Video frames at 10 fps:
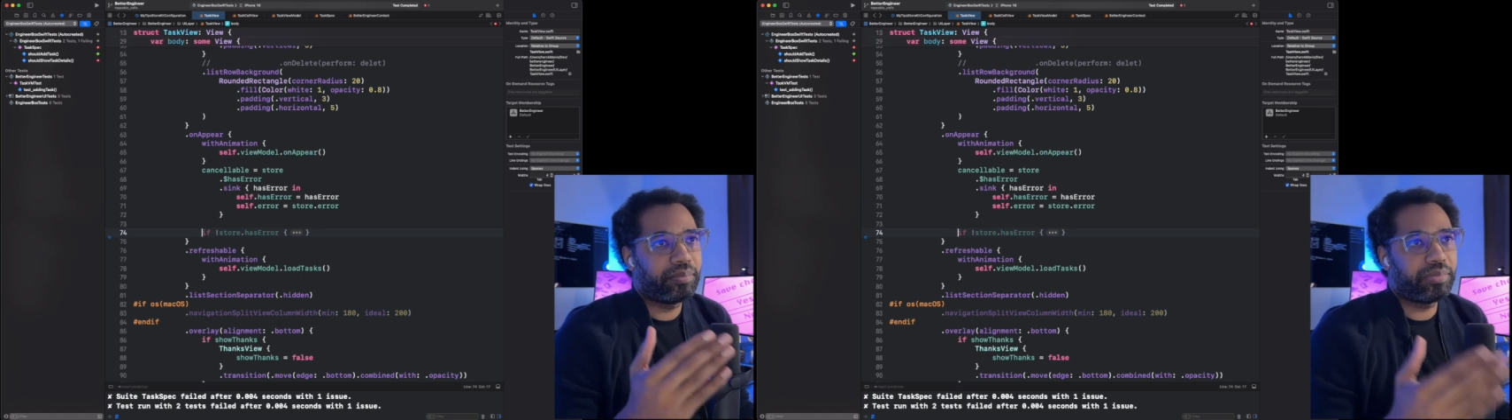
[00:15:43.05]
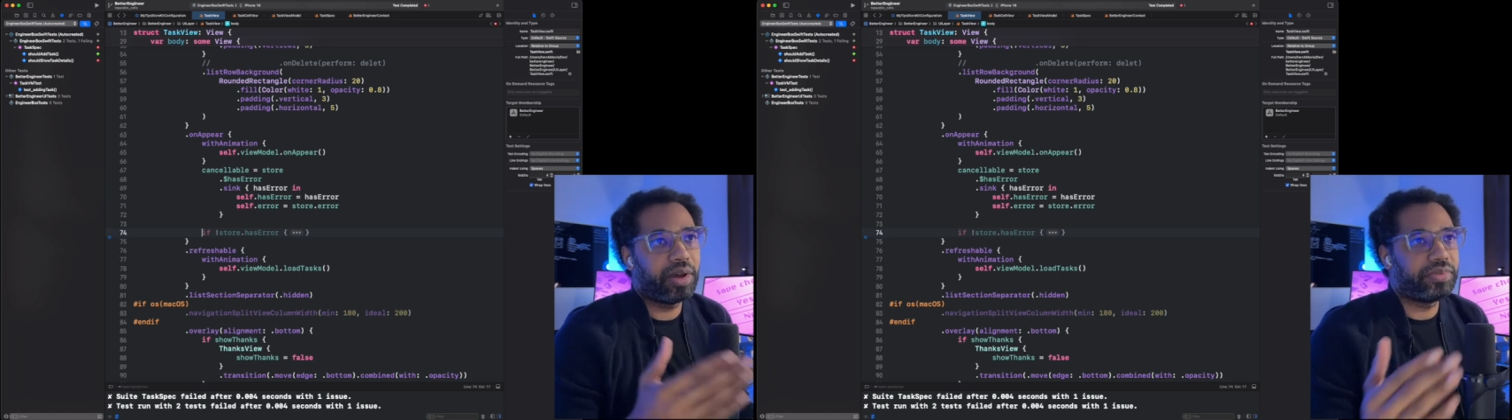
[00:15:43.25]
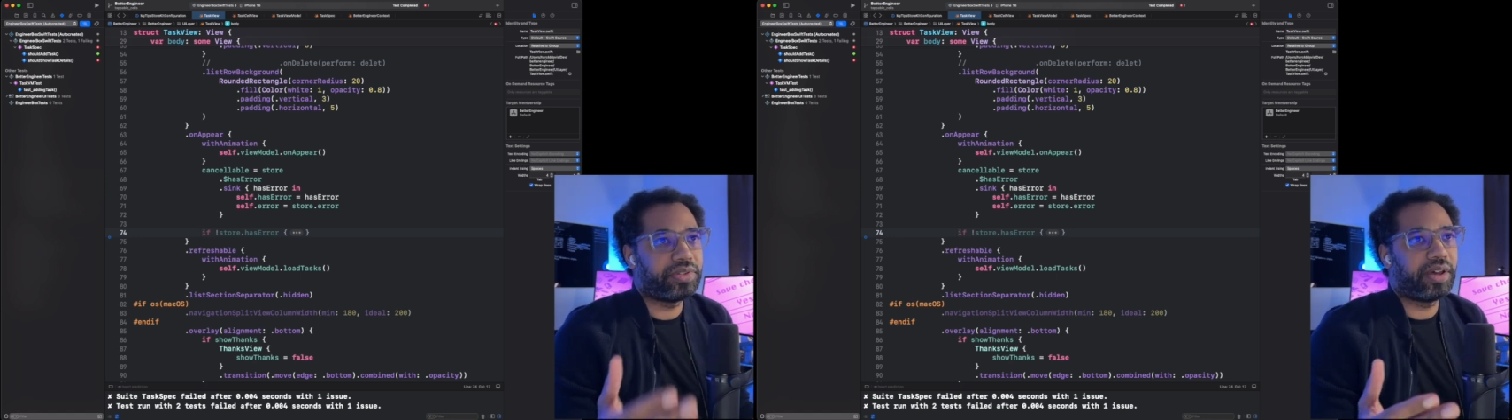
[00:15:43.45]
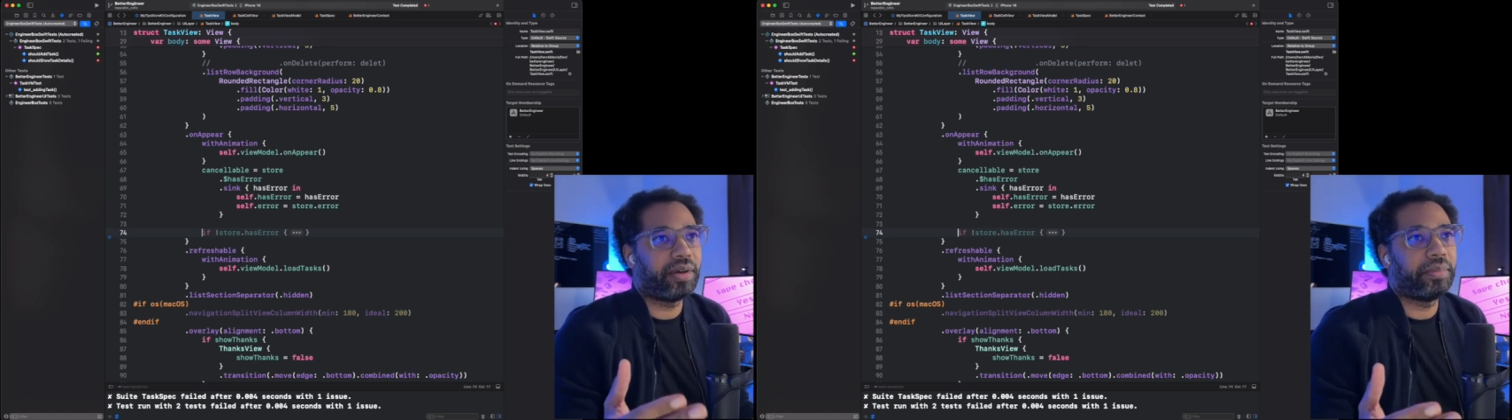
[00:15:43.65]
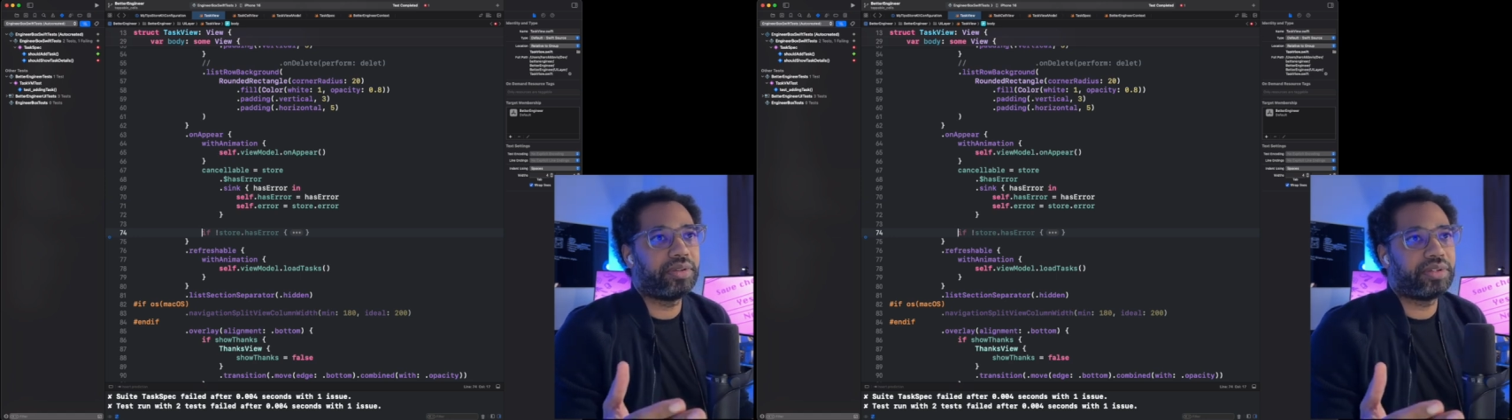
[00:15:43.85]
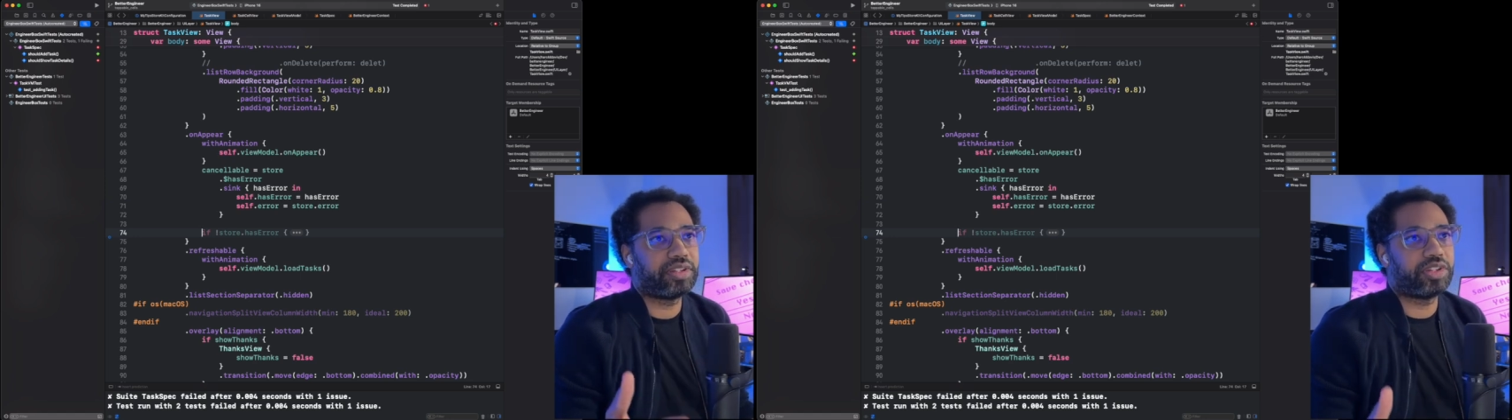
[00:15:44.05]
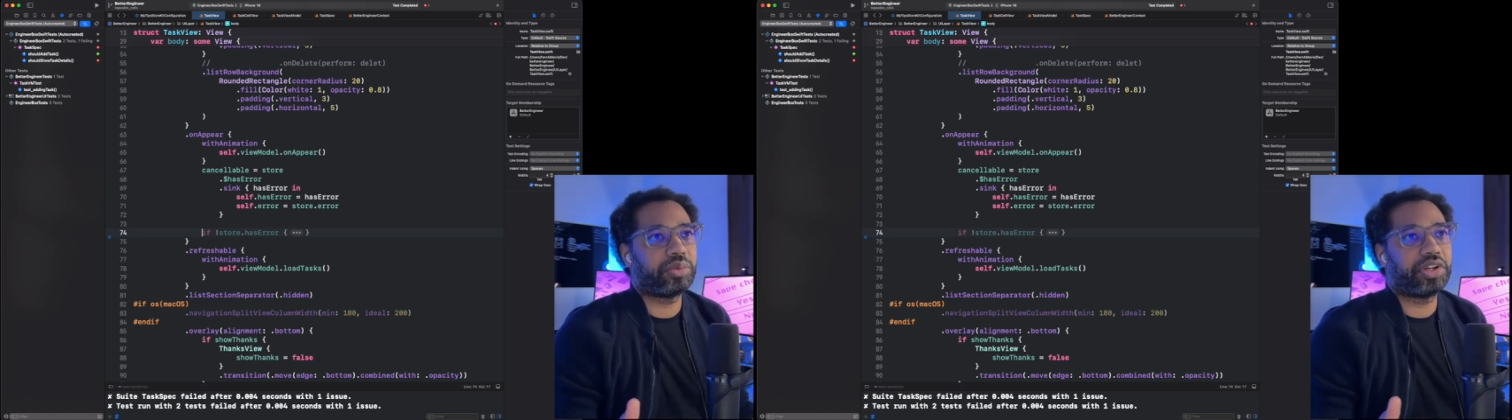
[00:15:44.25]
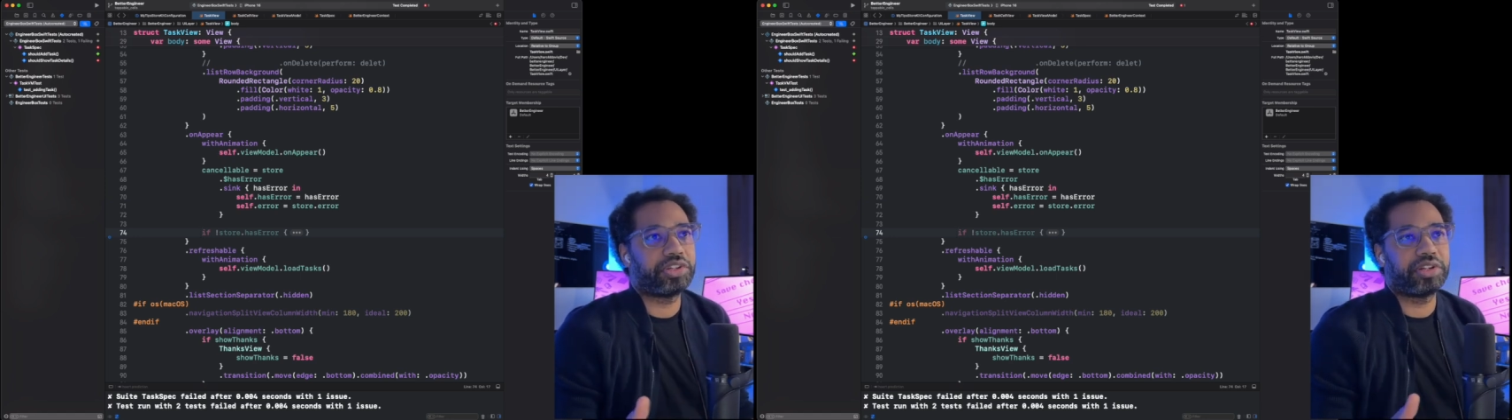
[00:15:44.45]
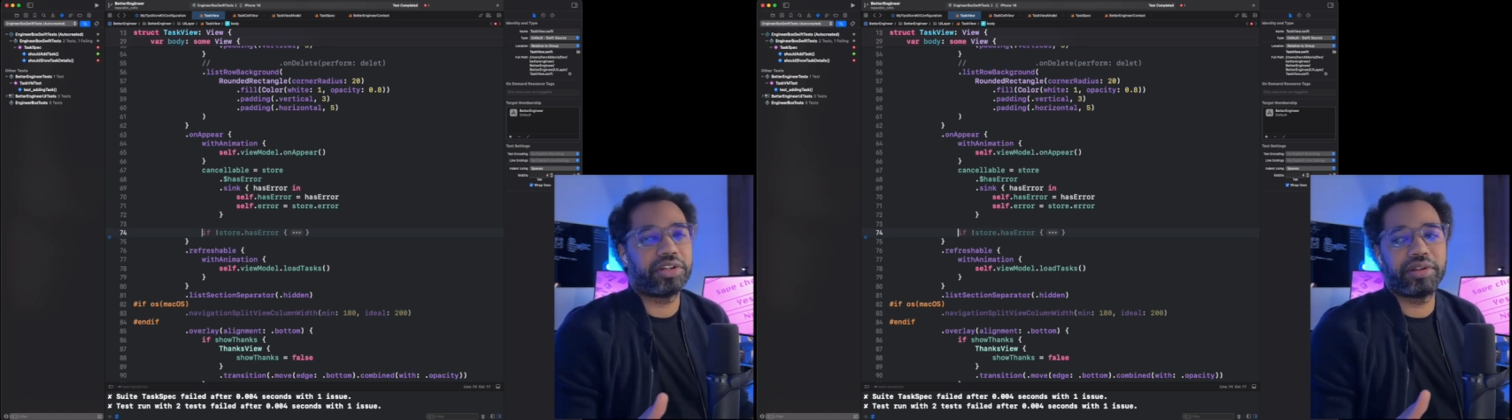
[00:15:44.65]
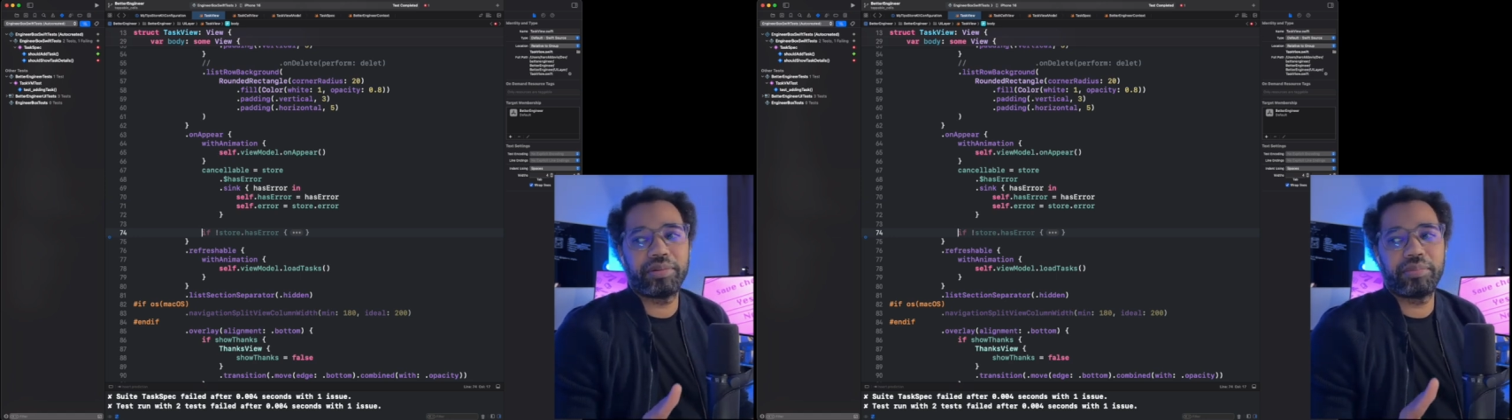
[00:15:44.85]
pub sub situation,